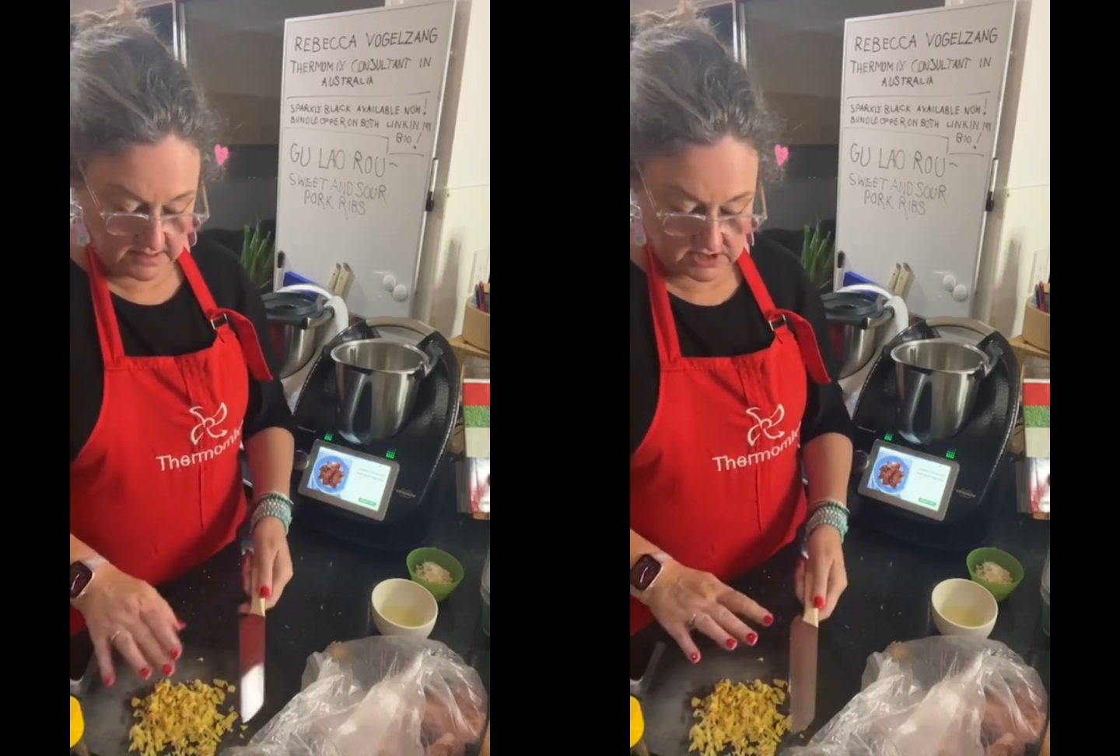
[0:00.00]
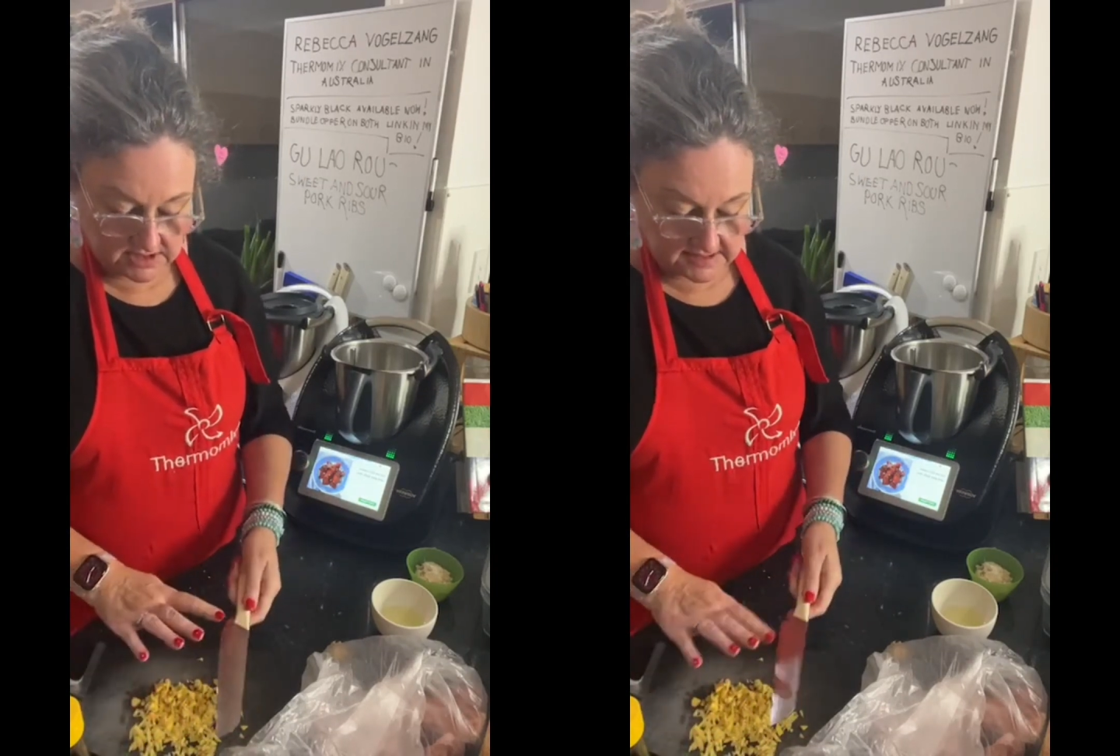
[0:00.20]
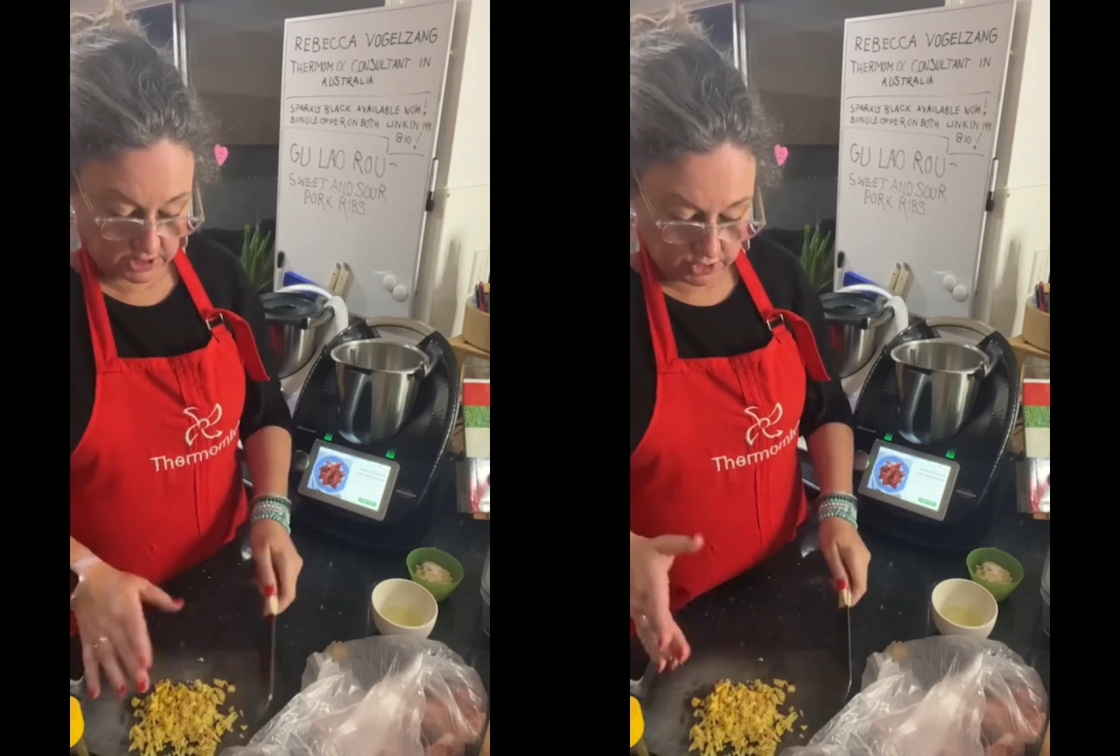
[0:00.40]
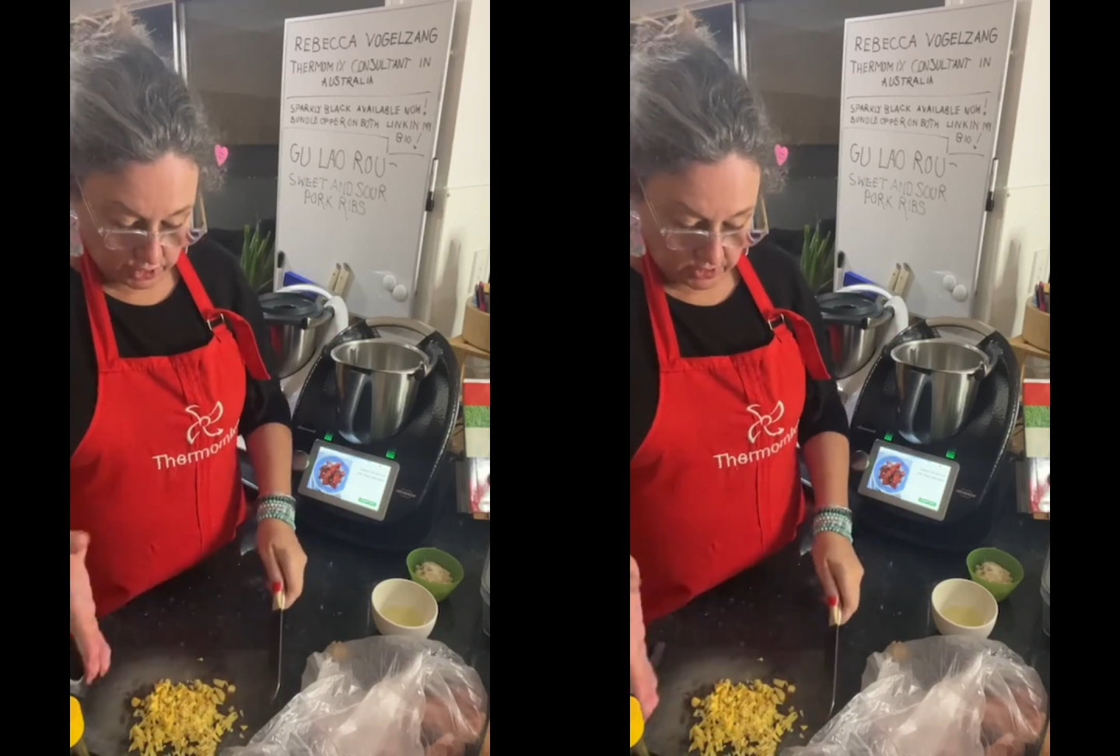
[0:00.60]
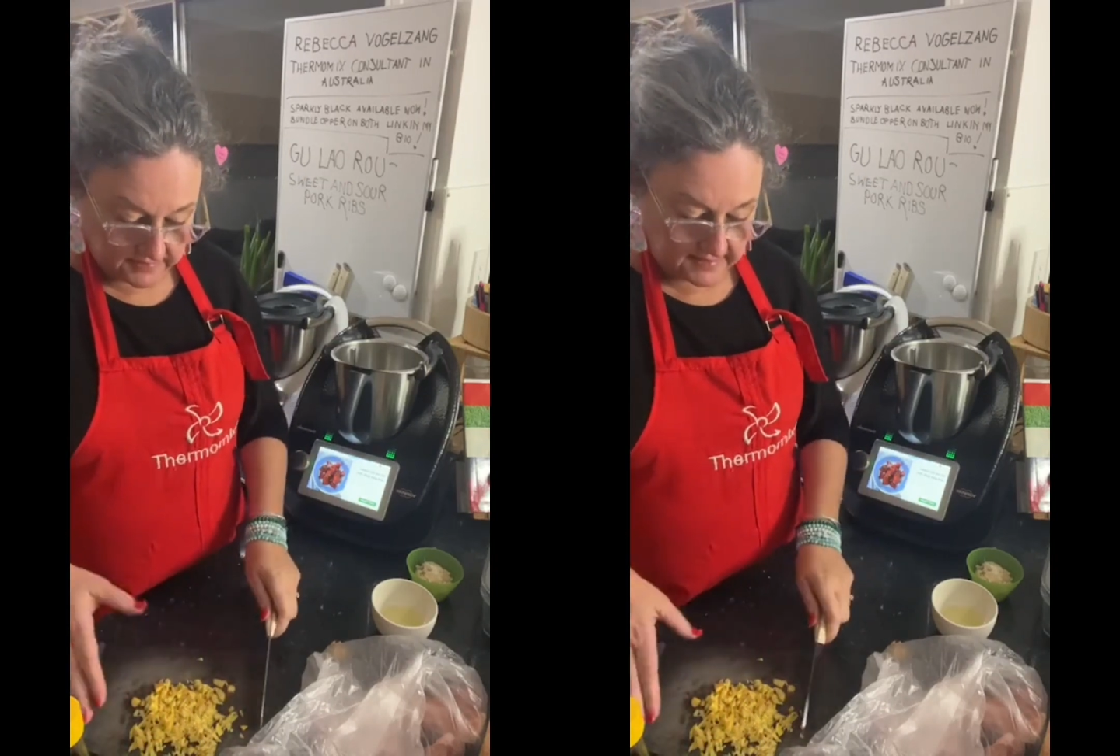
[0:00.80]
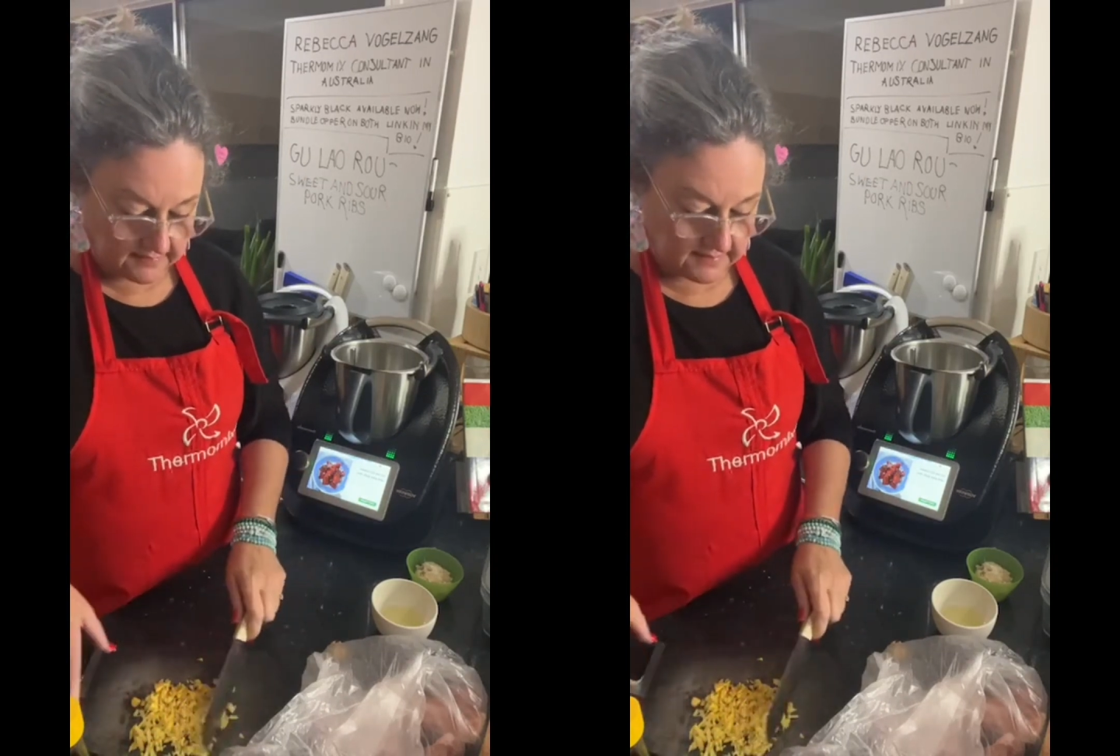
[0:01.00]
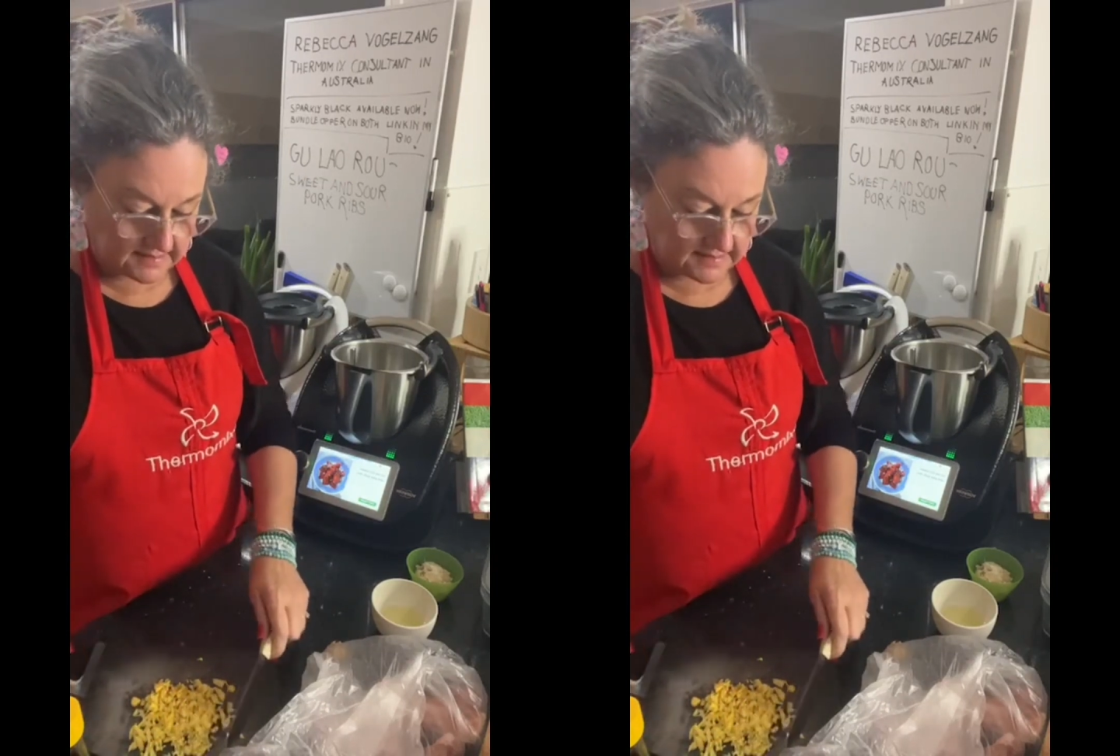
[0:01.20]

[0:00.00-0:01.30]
it's just a new thing